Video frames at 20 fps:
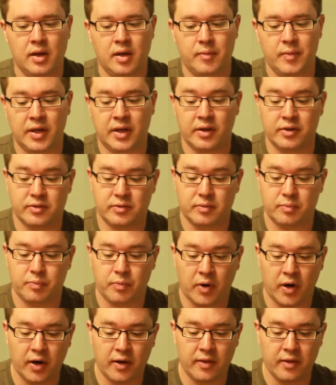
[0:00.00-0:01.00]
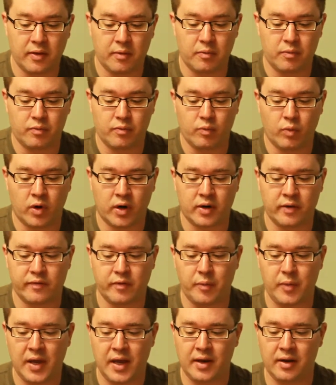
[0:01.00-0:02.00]
Because part of the work of a
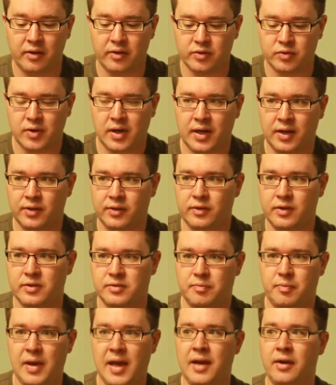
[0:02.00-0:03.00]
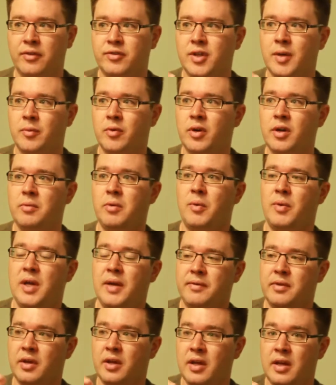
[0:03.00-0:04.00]
panel is writing this panel summary where we
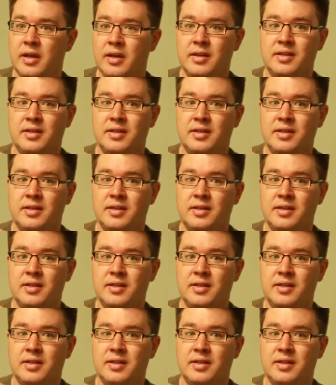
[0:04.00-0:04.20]
have to